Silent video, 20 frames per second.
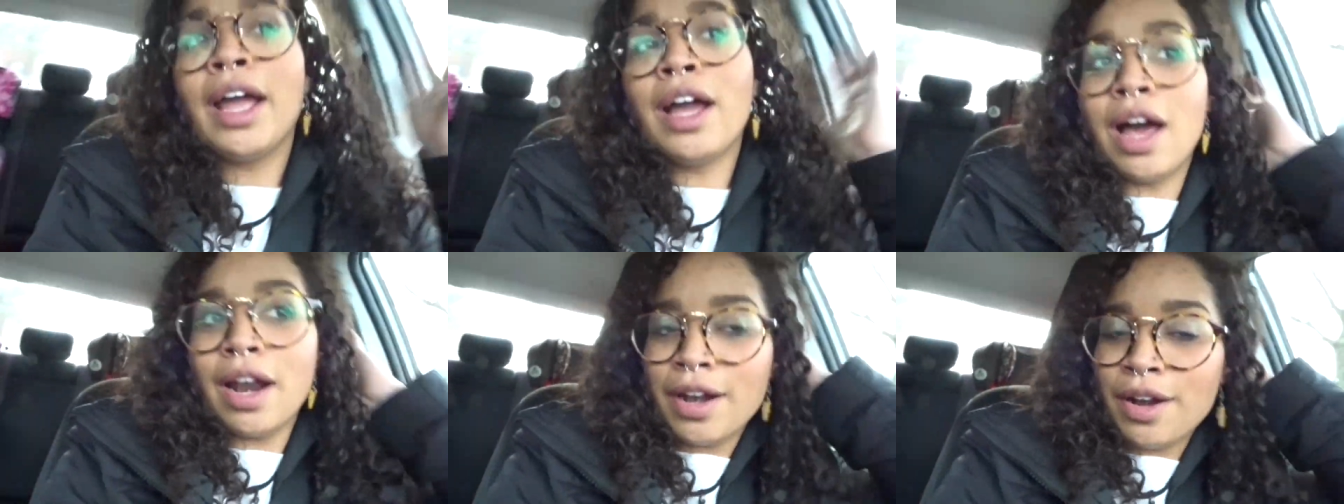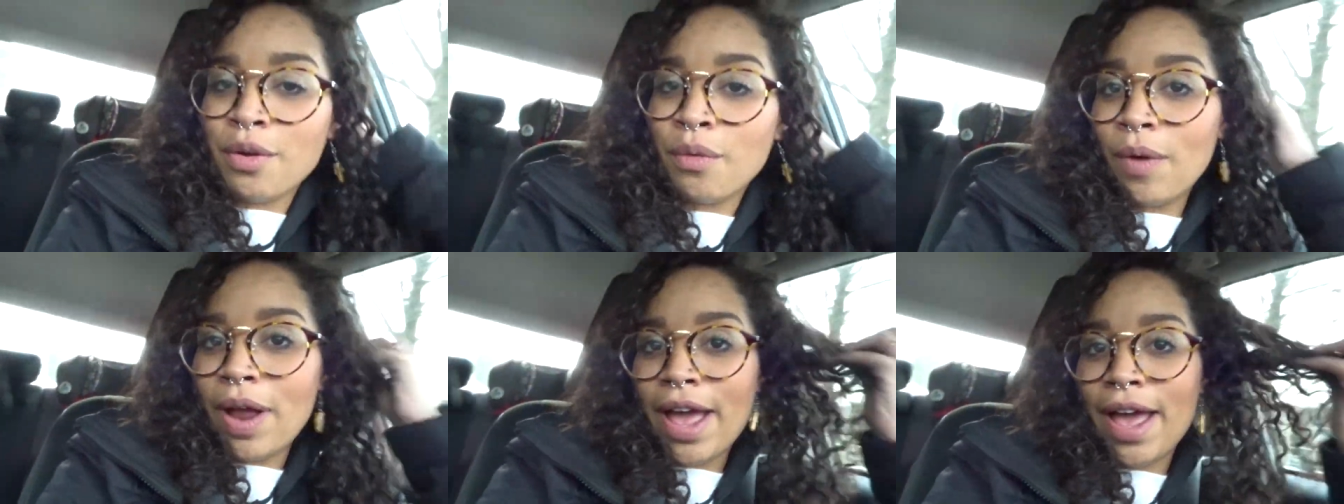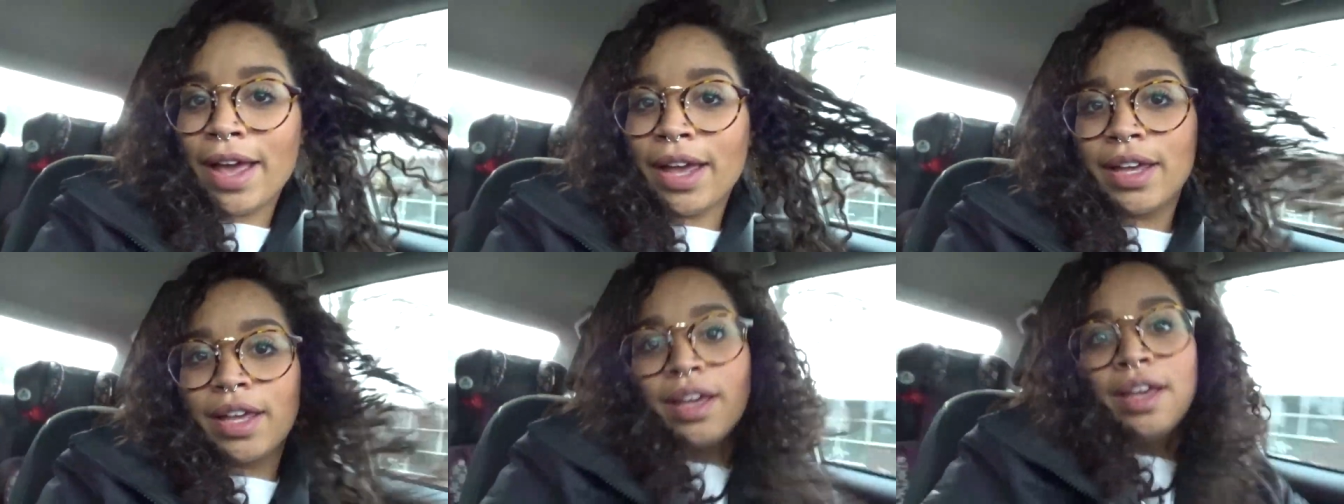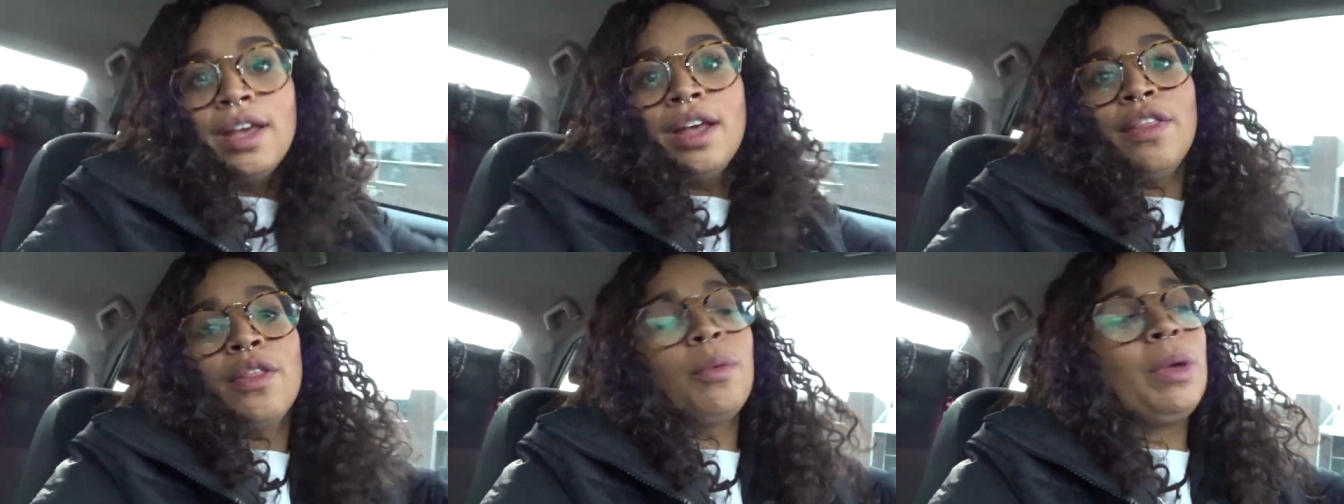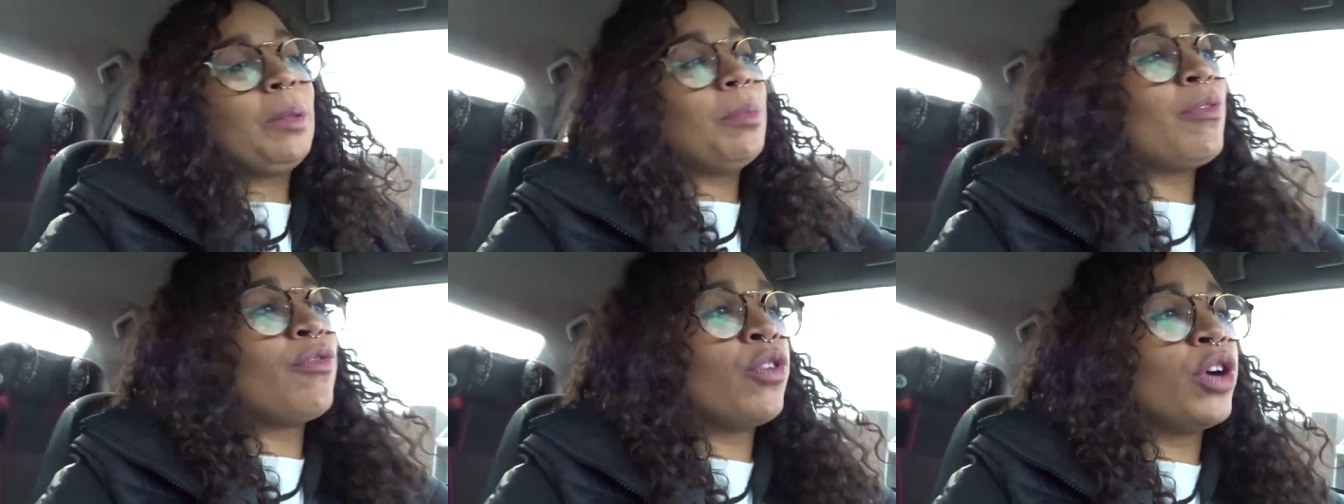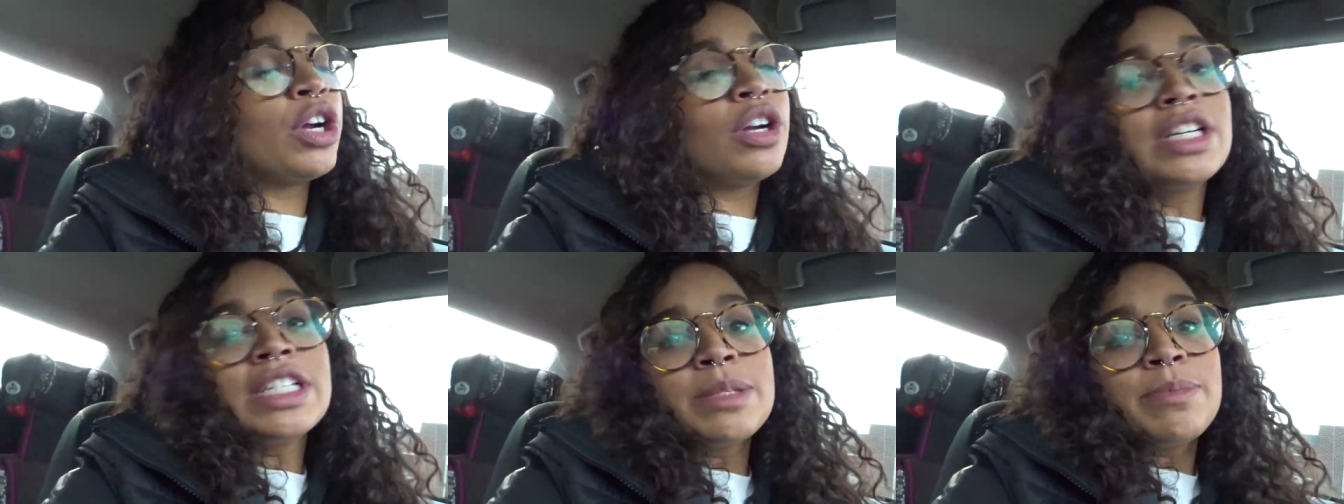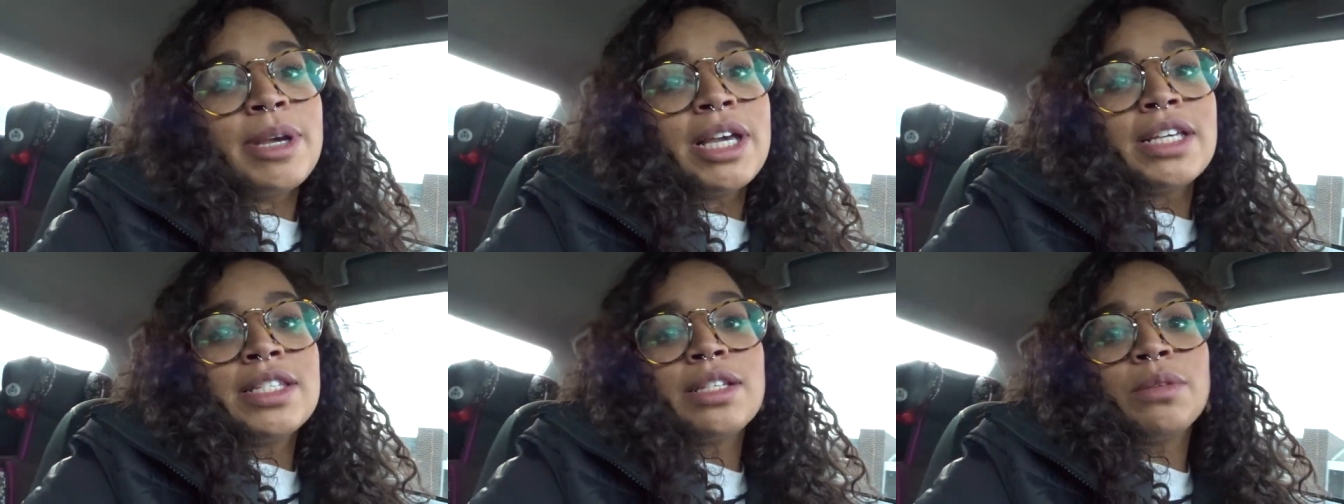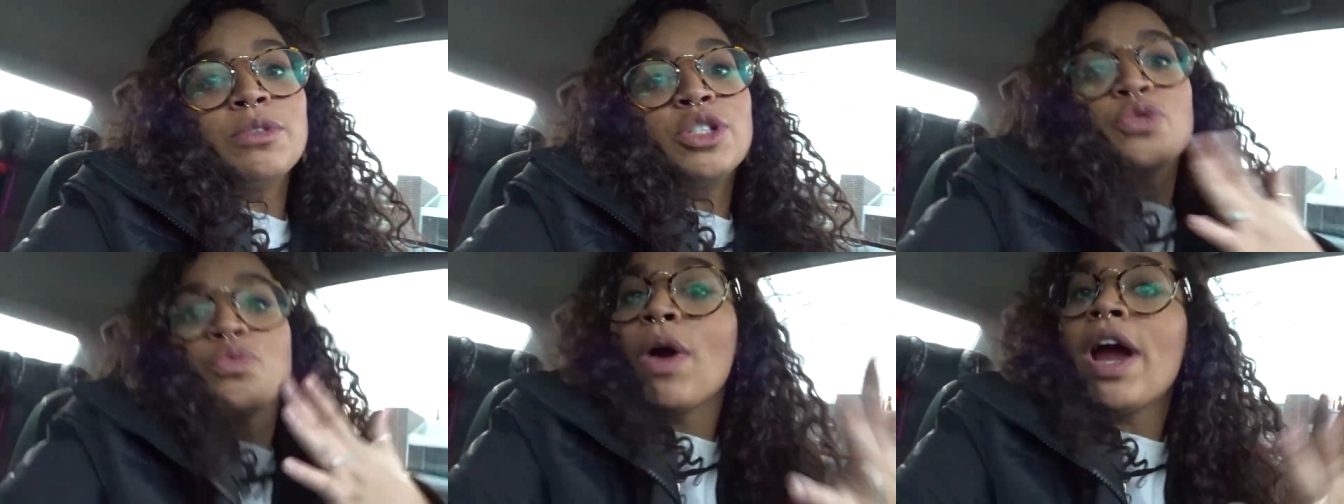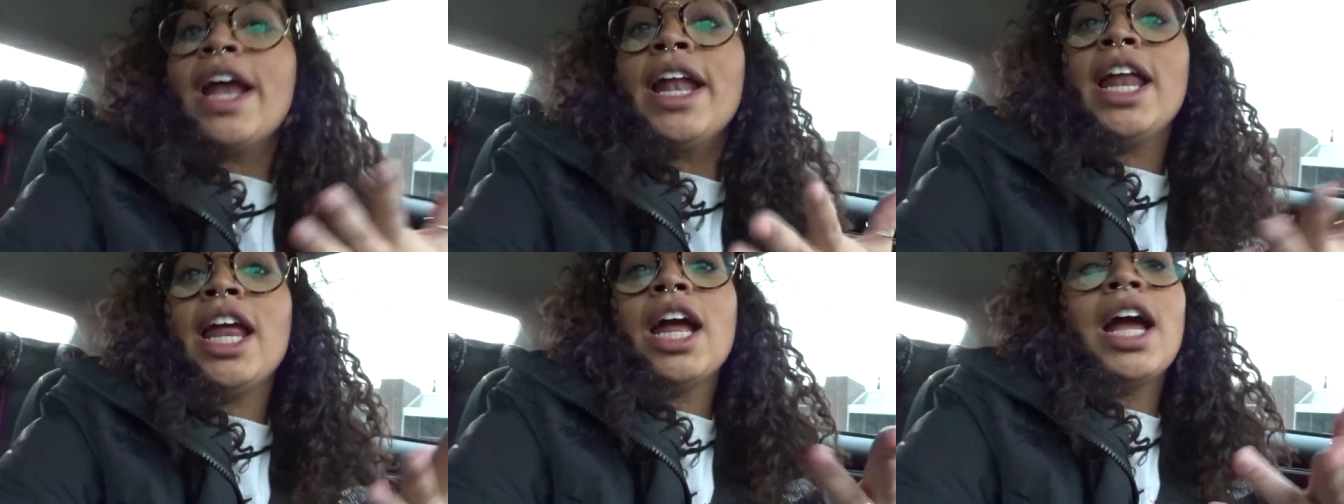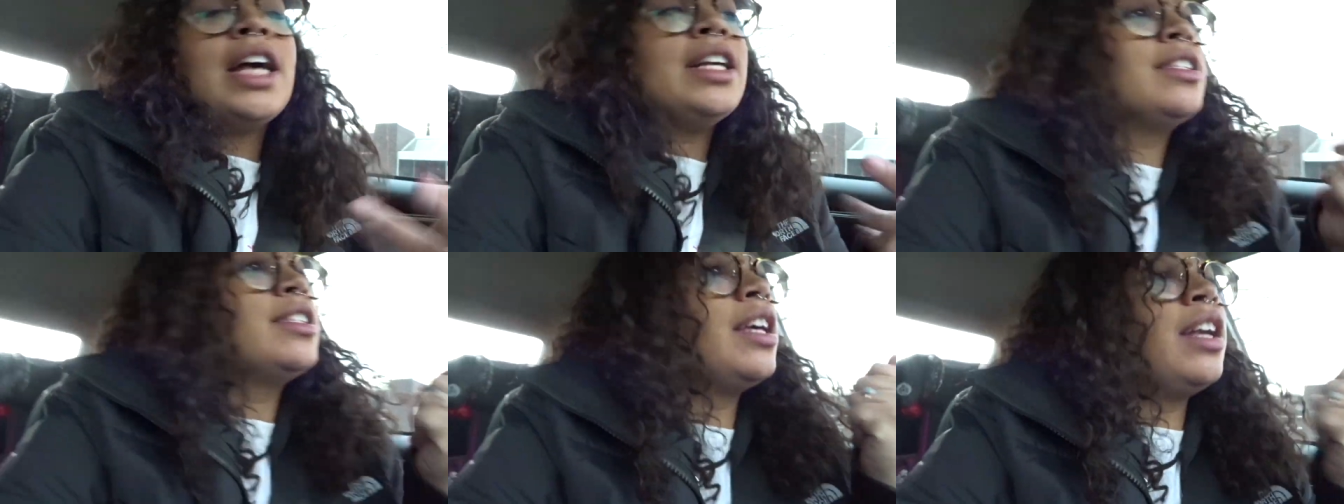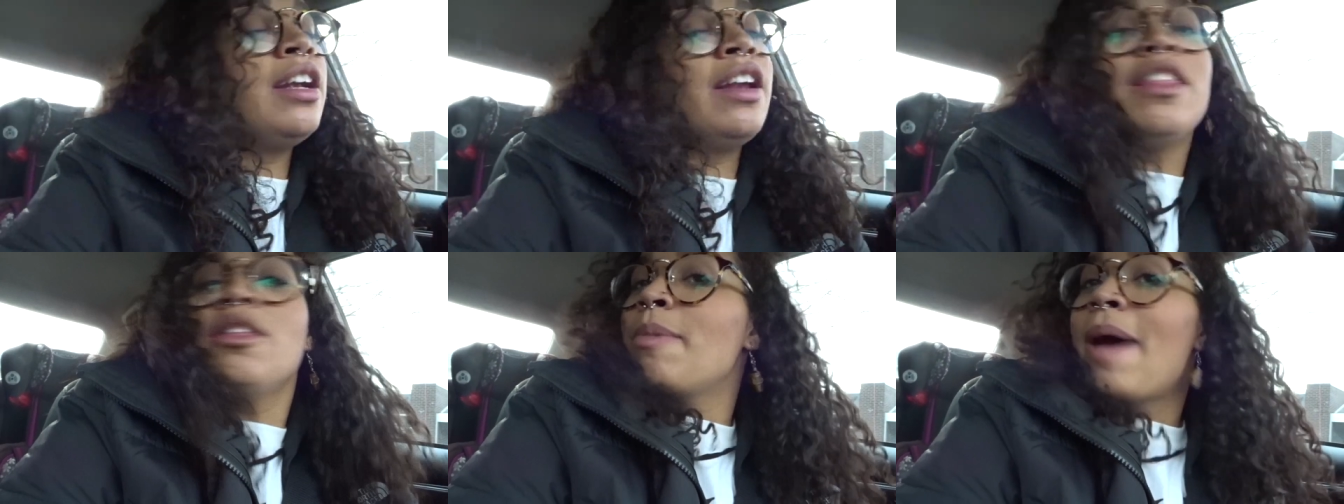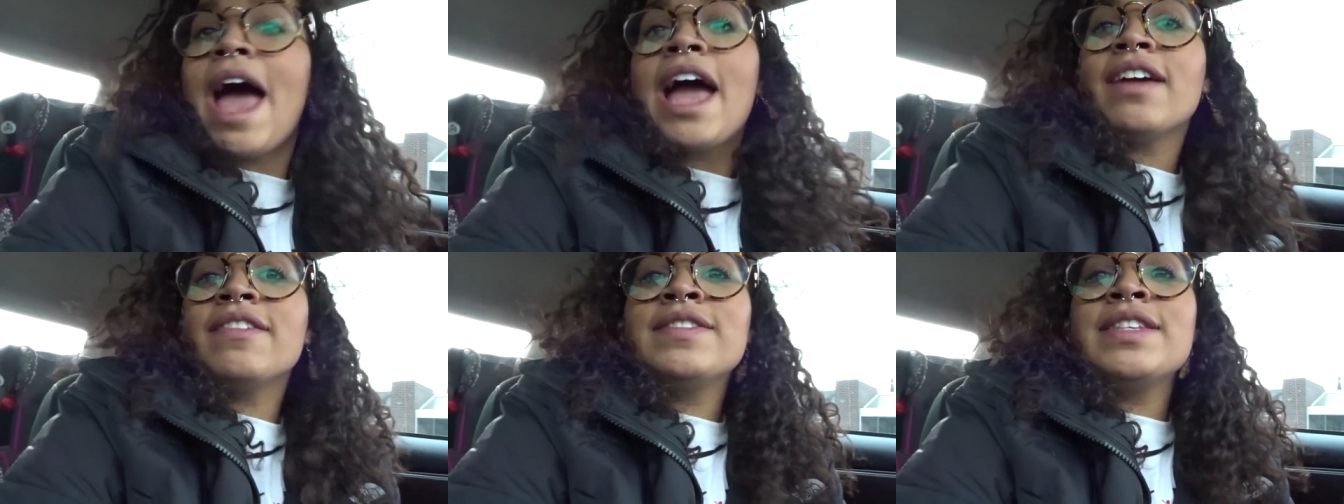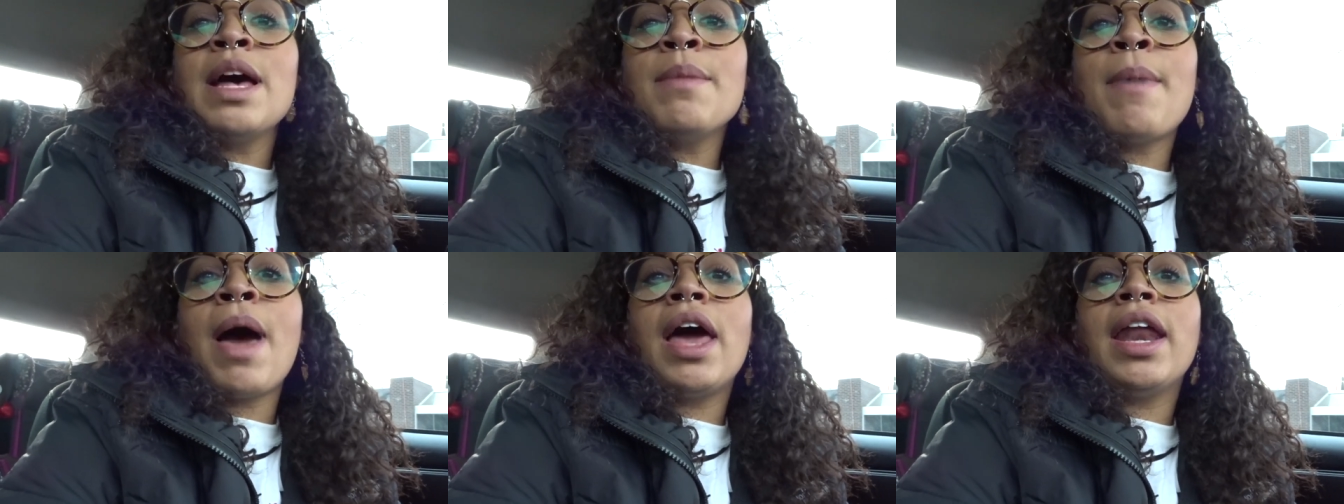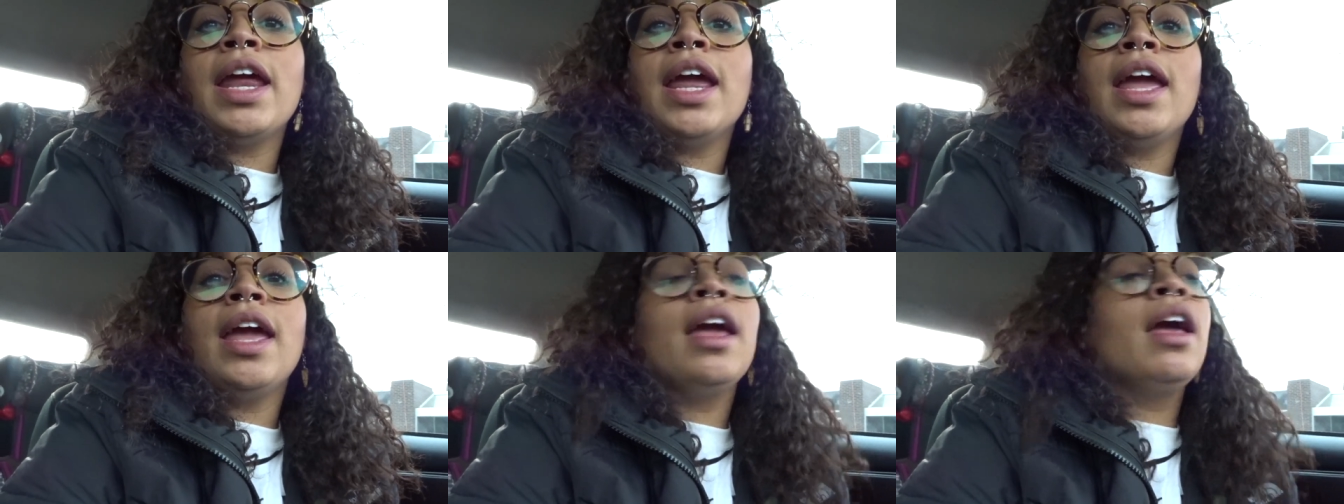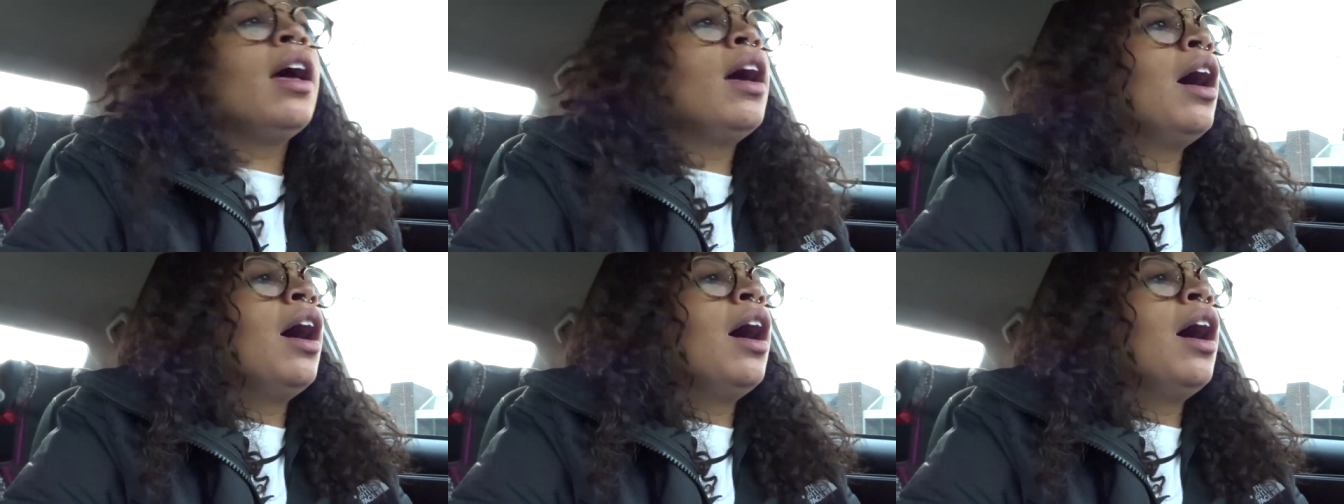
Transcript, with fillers: I got in a wreck the week before Christmas. It was raining. I slid into the back of somebody.